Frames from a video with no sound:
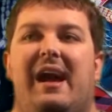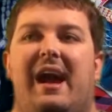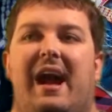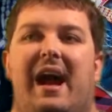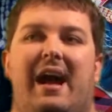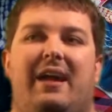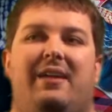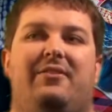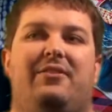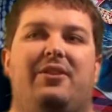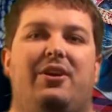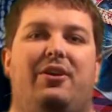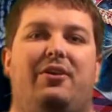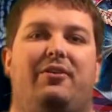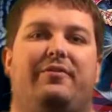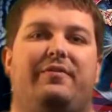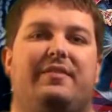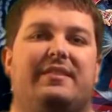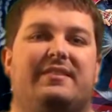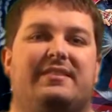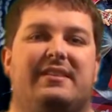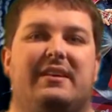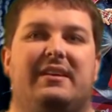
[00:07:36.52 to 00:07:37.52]
I don't know
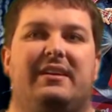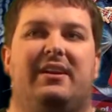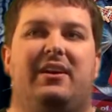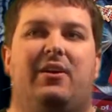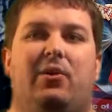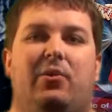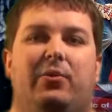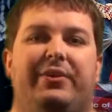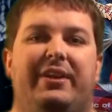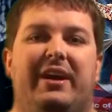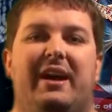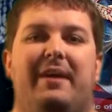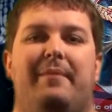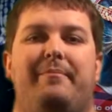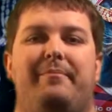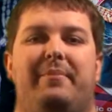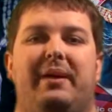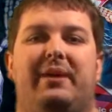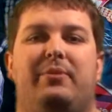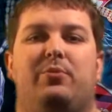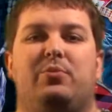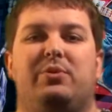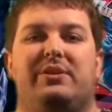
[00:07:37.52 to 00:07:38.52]
if it's going to hold up,
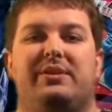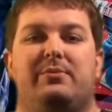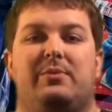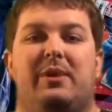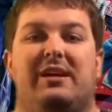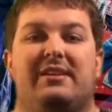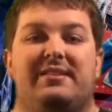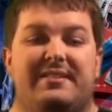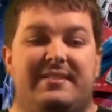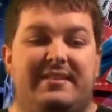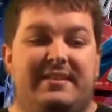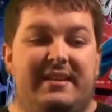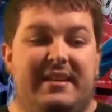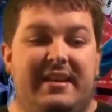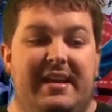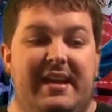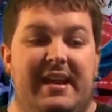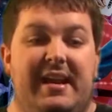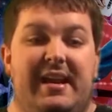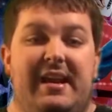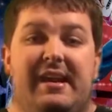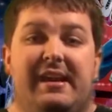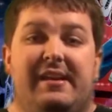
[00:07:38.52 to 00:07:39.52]
but we will
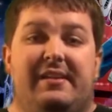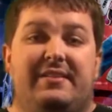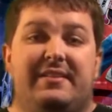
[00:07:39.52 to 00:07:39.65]
see.